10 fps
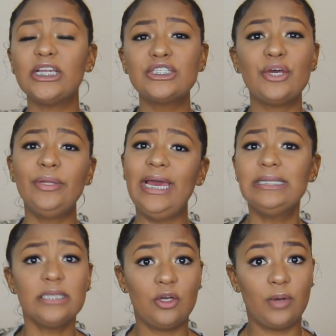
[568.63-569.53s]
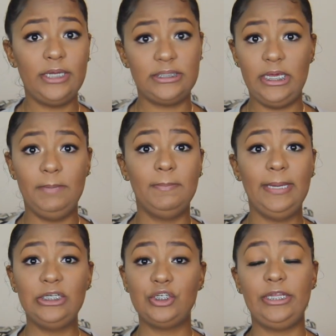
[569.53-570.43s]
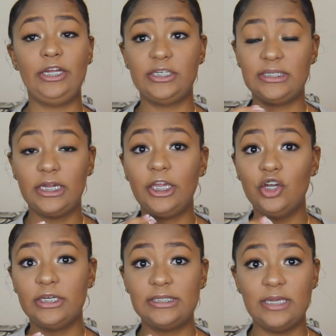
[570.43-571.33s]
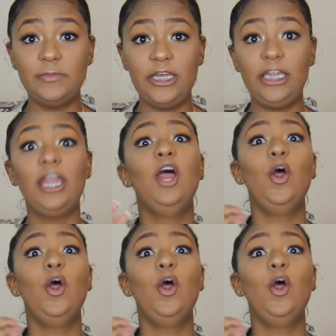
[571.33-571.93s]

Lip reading: So that's a great tip. Make sure they are sucking on something